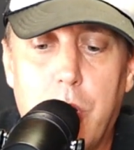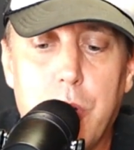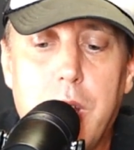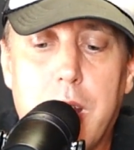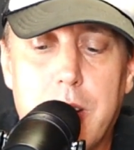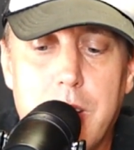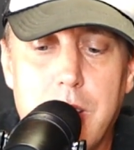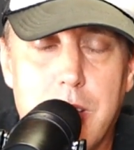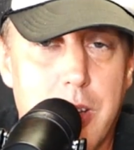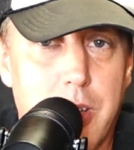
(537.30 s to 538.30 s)
yeah,
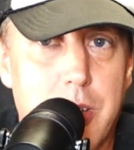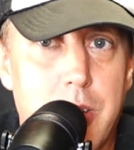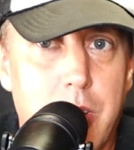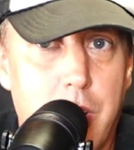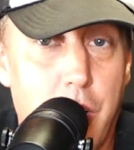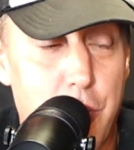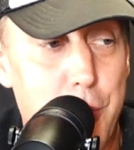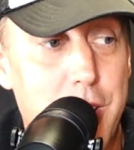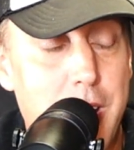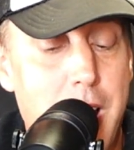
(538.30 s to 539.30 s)
the
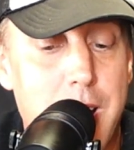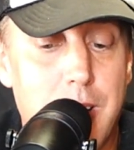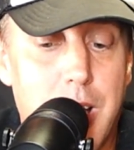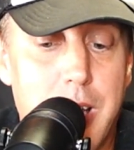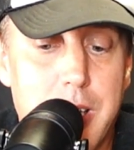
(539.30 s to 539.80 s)
government tagline